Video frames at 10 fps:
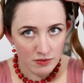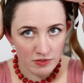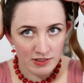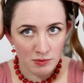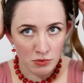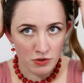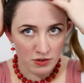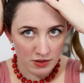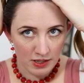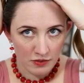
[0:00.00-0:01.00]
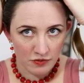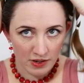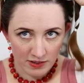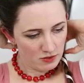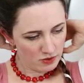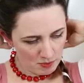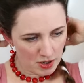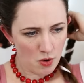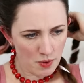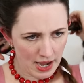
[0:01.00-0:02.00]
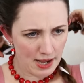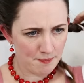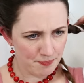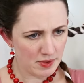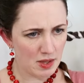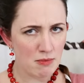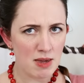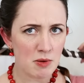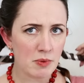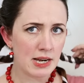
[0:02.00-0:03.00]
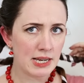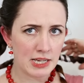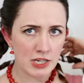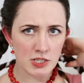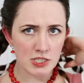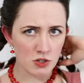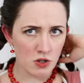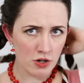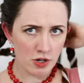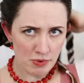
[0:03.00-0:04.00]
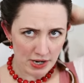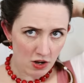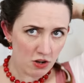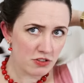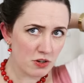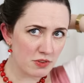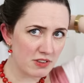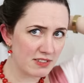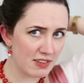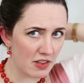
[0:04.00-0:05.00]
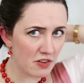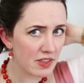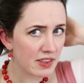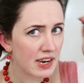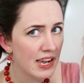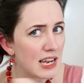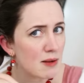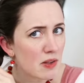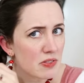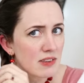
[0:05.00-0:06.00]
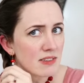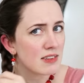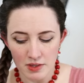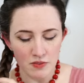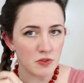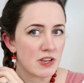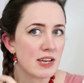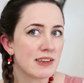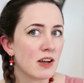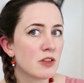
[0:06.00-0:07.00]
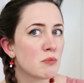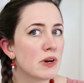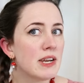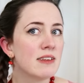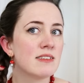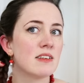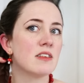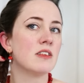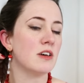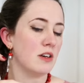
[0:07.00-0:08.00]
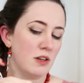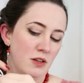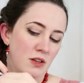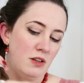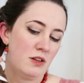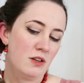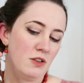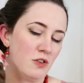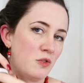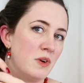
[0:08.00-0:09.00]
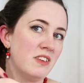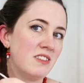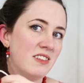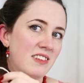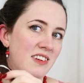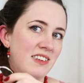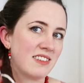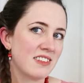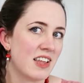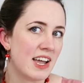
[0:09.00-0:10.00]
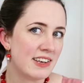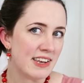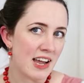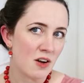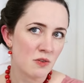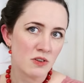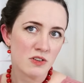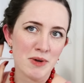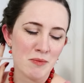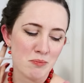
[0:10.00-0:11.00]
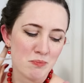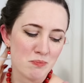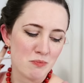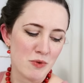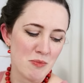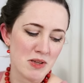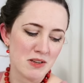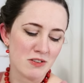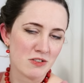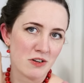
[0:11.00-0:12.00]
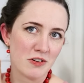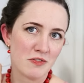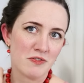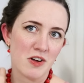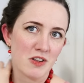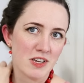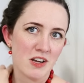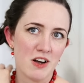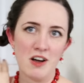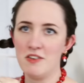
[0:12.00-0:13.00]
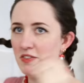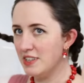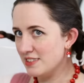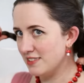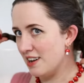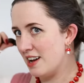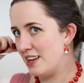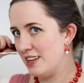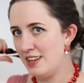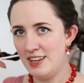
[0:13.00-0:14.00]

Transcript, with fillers: visible in front. So I'm like, okay, maybe what I need here is longer braid. Also, this is another thing that I hate about this. If you take down the braids, the the twist is gonna slide down. My ribbon has started falling off, and it's not